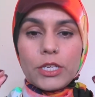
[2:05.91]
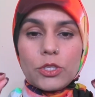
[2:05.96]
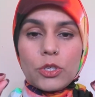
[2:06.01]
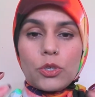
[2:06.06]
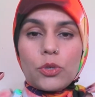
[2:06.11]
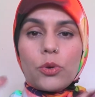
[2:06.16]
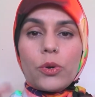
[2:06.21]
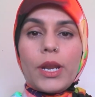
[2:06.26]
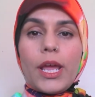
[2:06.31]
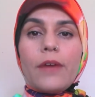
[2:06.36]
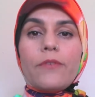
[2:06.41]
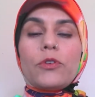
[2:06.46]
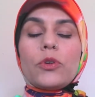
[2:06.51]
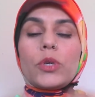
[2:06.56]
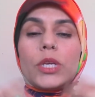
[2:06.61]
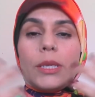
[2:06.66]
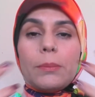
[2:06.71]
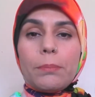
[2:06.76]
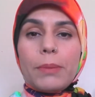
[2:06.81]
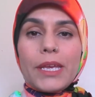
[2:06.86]
So you don't have to
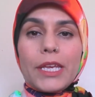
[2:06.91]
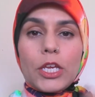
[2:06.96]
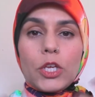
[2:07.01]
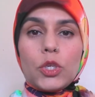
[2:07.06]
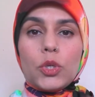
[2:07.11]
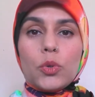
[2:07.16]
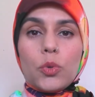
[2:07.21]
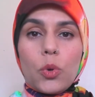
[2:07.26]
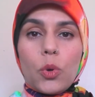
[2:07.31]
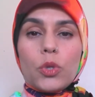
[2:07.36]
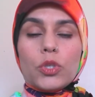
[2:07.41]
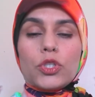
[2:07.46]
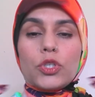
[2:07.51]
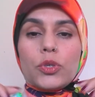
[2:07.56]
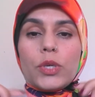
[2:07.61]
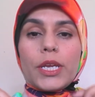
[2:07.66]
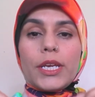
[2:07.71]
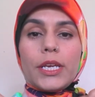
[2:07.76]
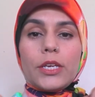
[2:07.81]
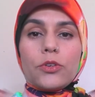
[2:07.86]
keep making new goals. You
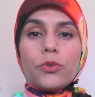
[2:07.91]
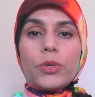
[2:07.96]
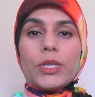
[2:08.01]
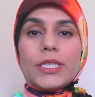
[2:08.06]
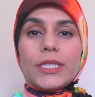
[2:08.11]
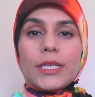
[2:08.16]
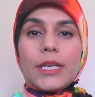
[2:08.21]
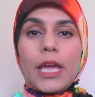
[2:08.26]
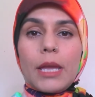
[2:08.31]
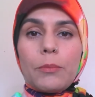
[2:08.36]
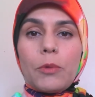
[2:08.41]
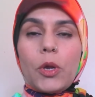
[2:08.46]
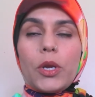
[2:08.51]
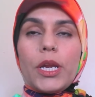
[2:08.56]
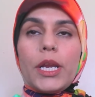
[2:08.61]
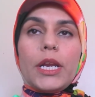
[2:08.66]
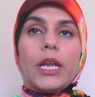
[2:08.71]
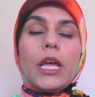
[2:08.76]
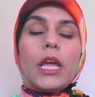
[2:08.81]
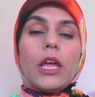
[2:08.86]
can increase the time on
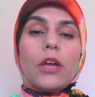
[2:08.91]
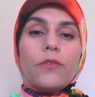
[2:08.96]
it.